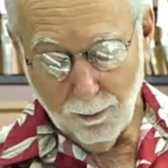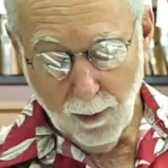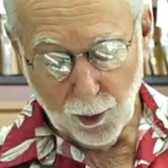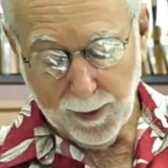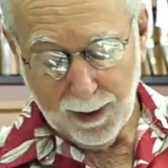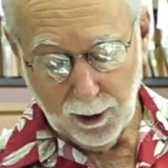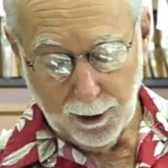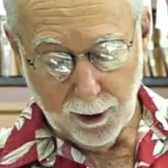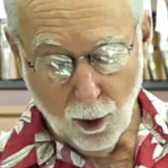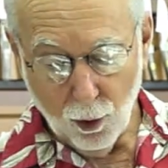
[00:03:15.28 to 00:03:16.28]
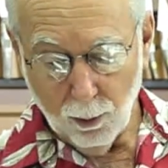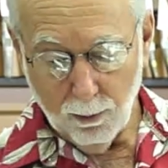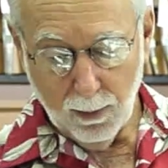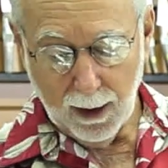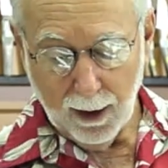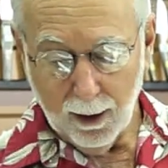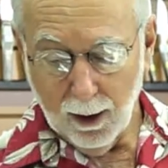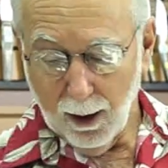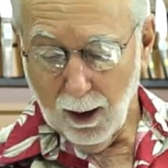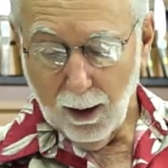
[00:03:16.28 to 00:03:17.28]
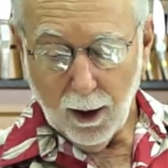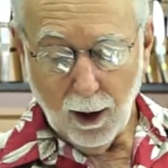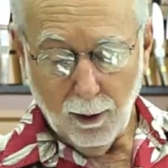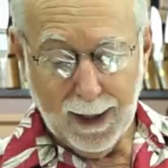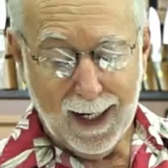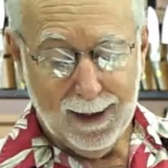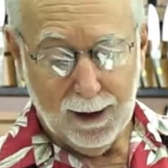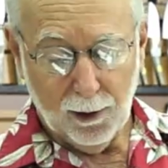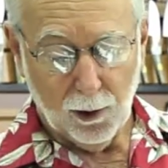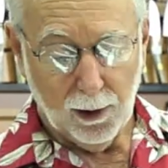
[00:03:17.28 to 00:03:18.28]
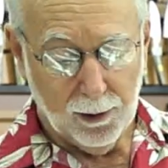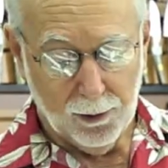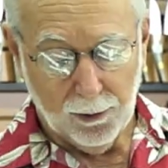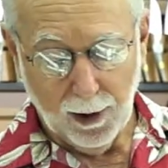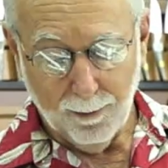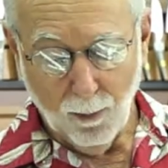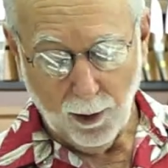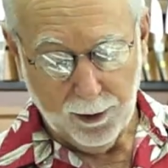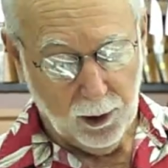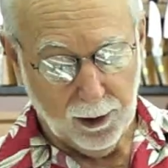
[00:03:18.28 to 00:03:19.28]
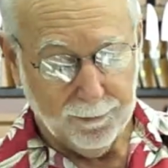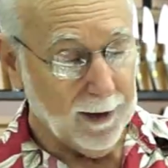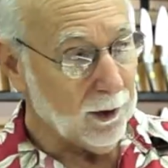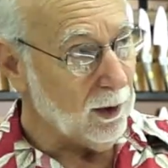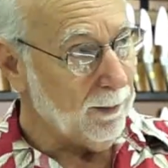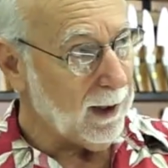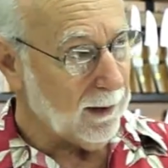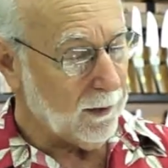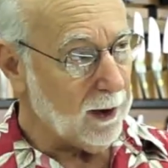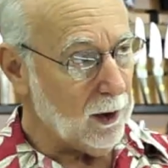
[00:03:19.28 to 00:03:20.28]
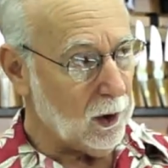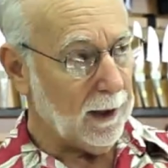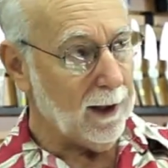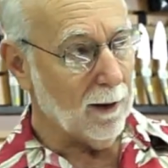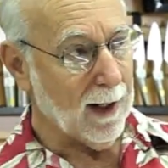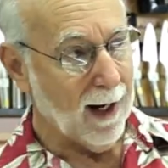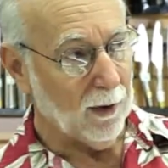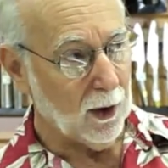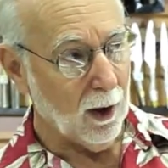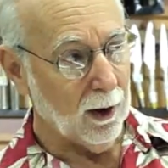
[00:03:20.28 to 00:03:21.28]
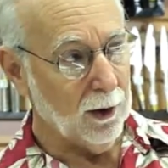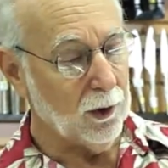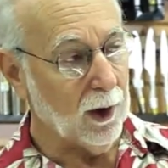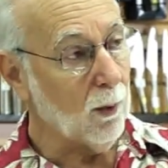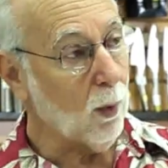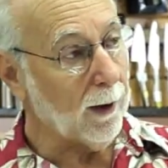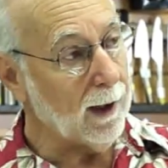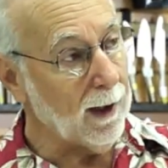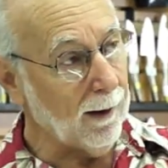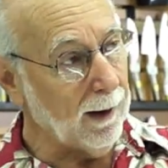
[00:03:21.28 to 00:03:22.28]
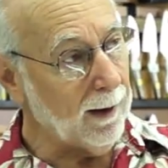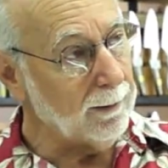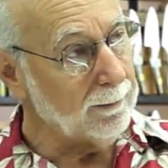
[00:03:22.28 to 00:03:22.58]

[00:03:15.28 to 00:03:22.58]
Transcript: Most people at home, you know, an 8-inch is more than sufficient because they usually don't have a large working area.